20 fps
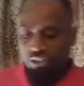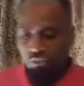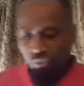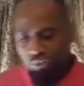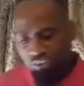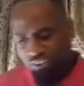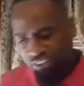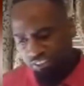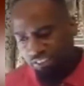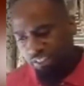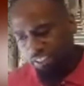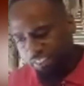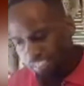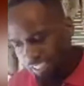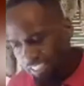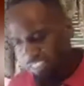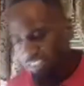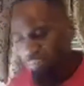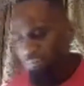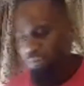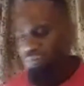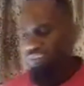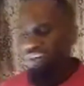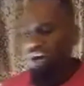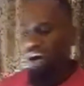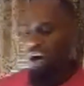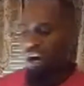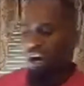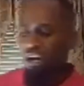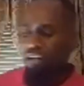which is the kingdom of
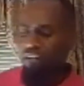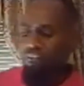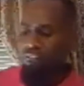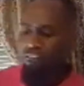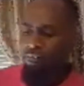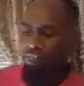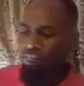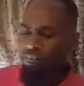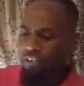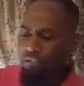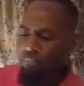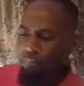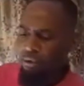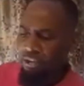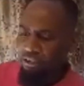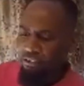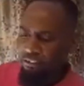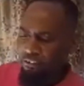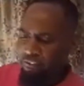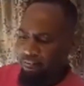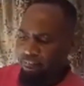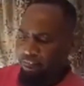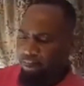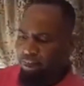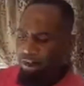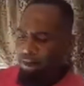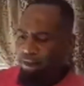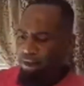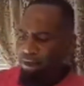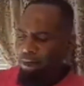God. Amen.
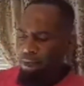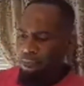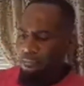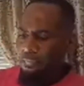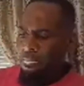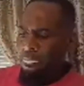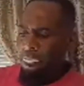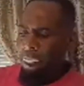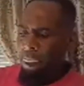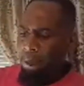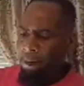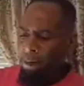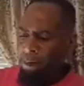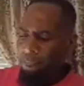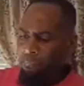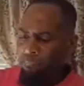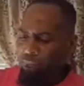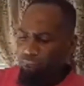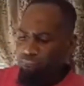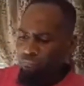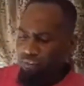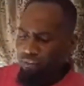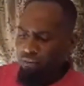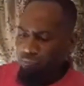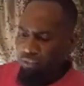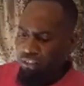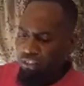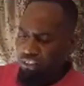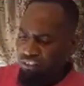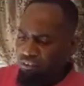Amen.
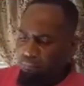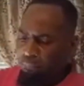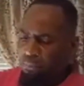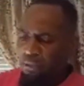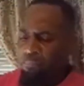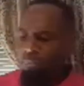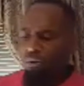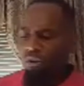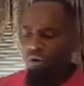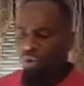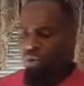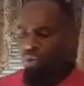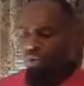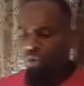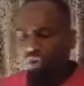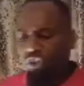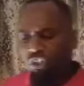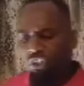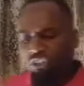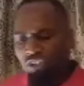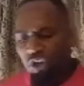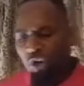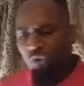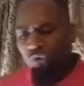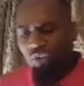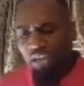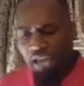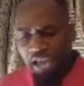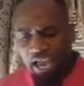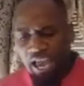Because the people who
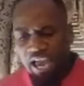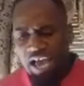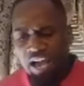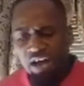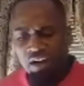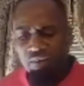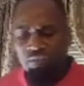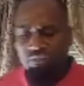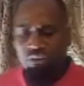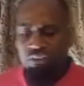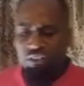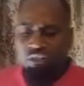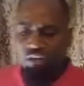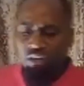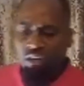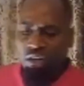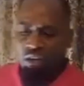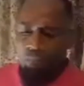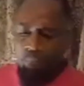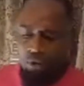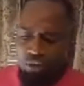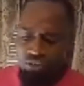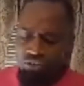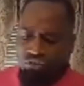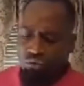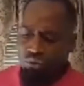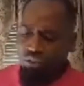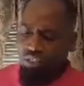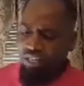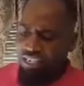don't have a
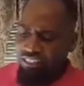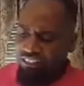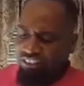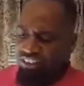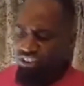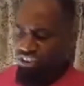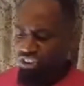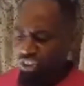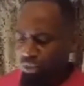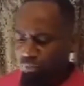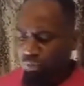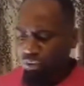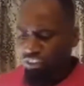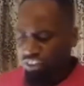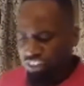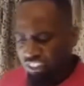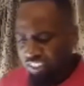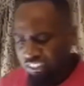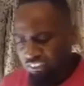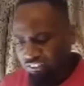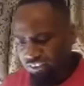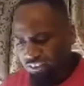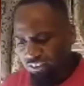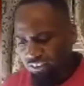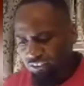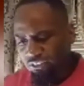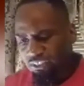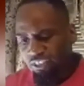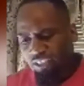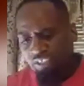personal relationship with
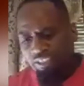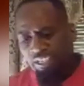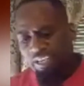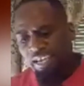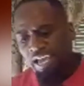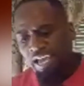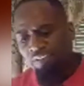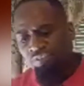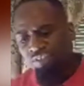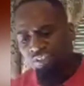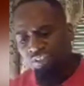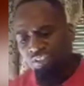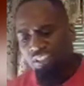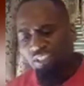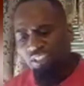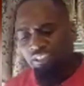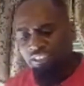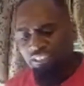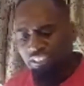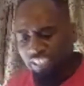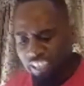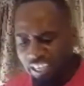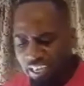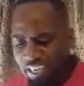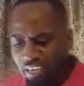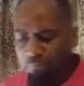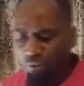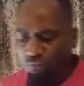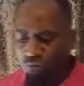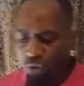Jesus, they have to see
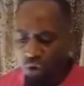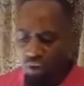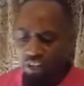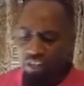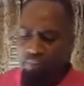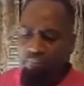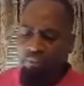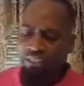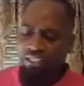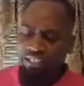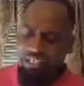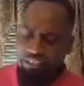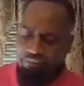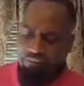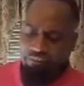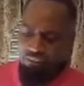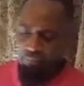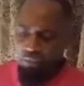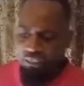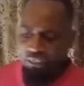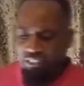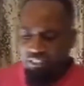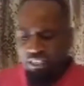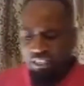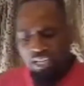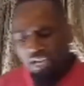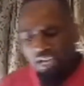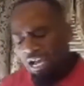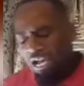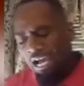it before they believe it. But
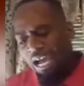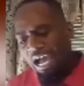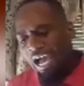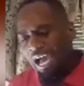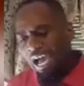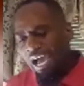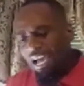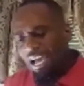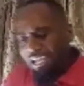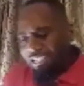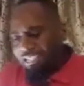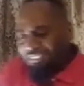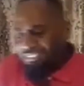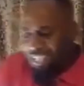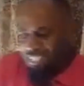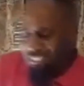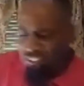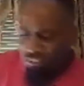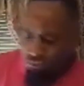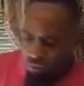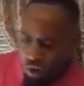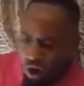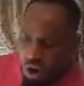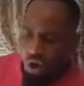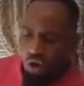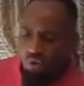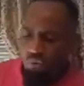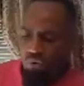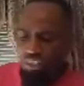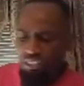I, I, it's nothing
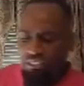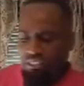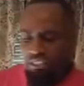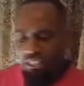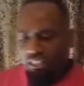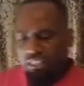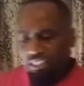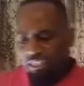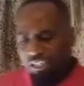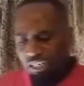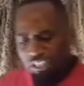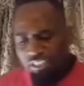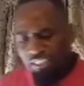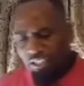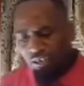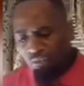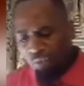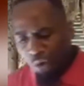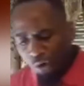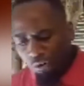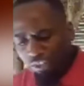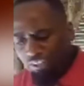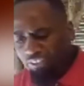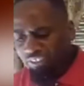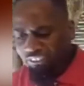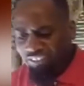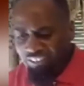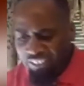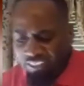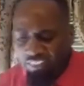wrong with uh, wanting
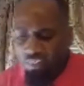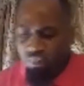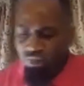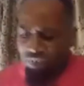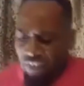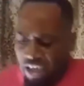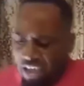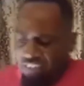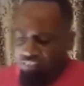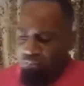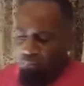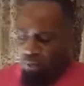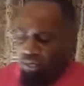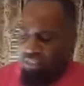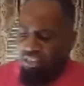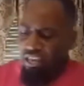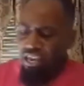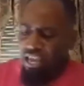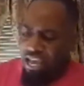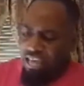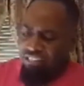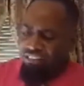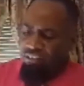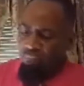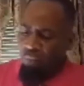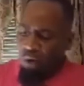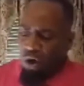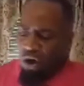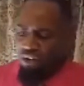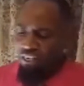to see the facts, but as a
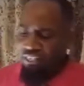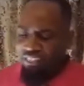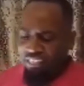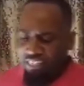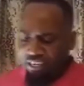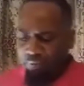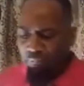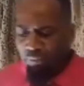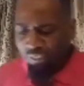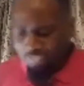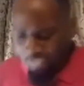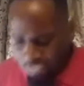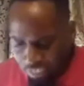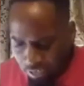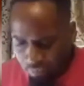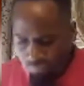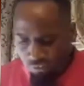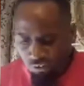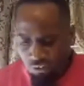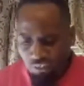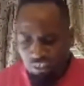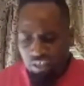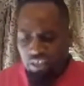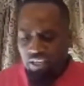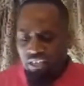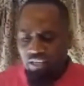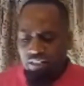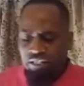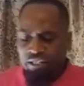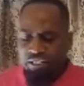born again believer,
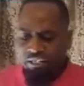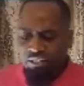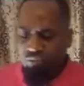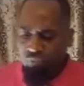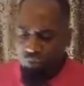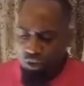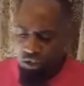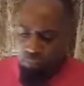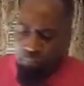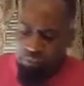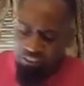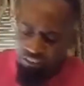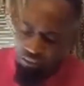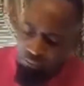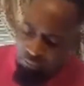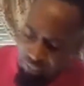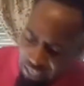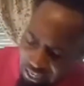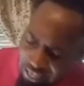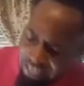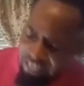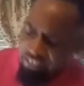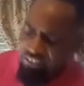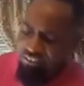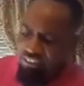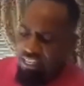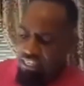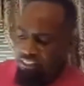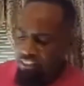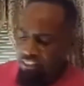it, it, it will be some things
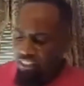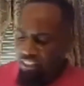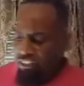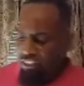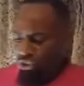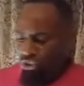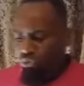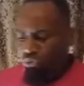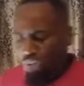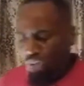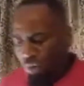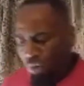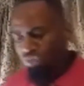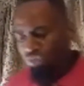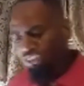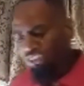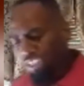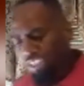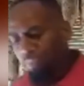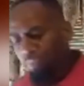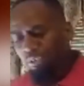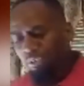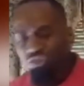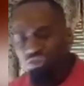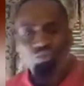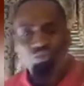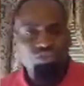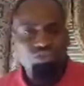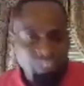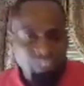that you don't see, but
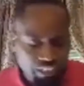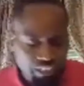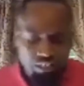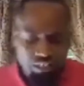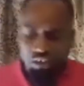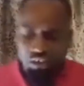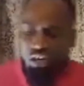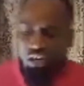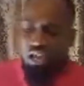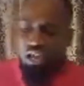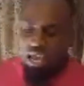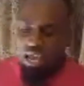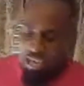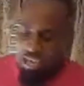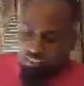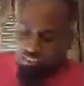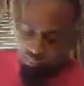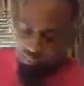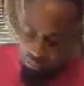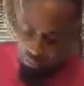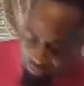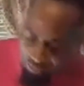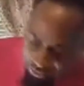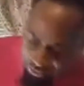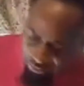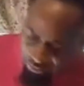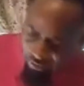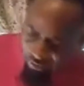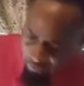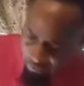you still have to
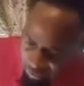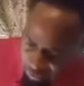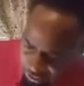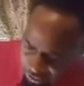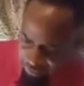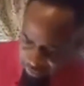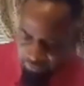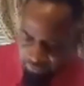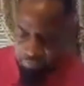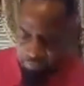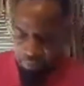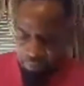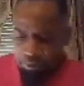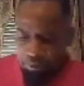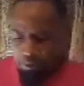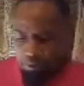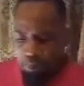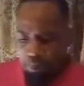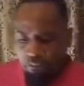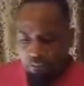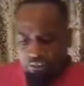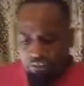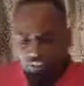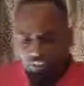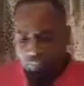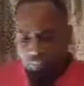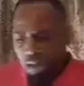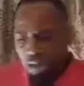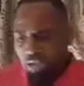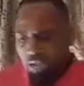believe. Amen. Amen. See,
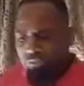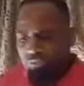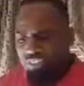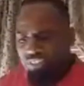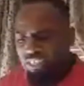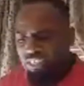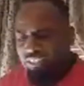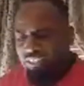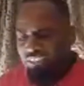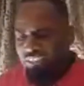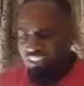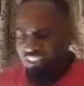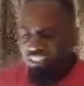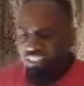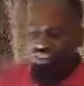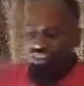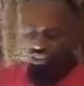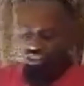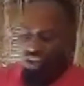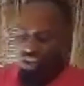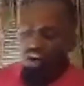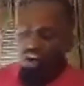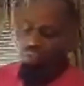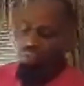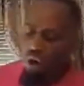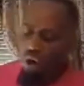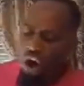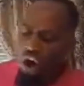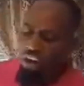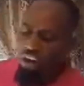the Bible says that Jesus turned
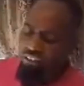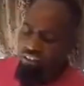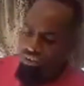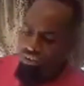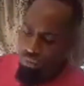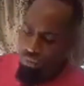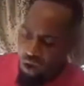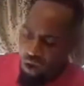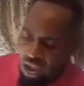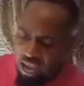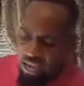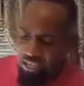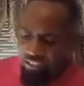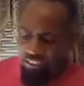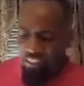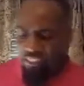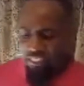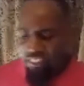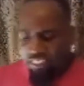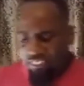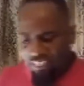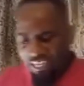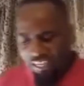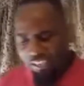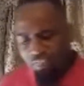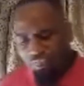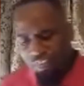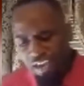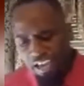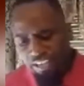water into wine and that
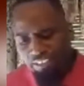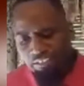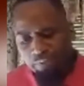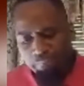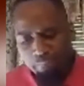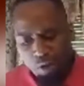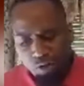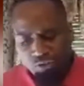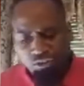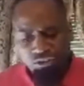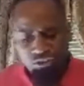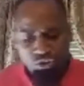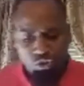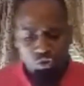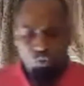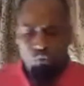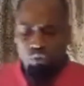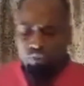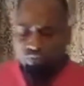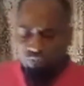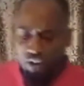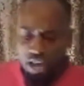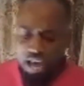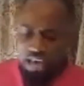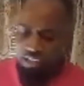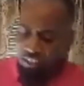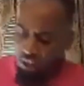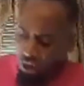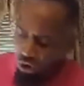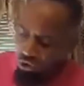he fed the multitude with
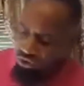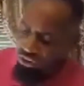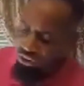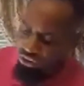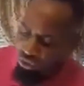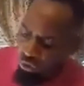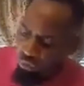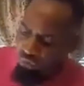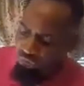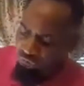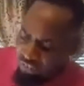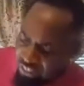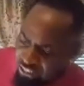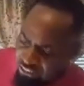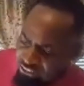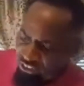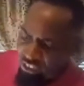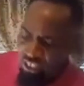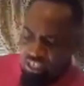five loaves and two fish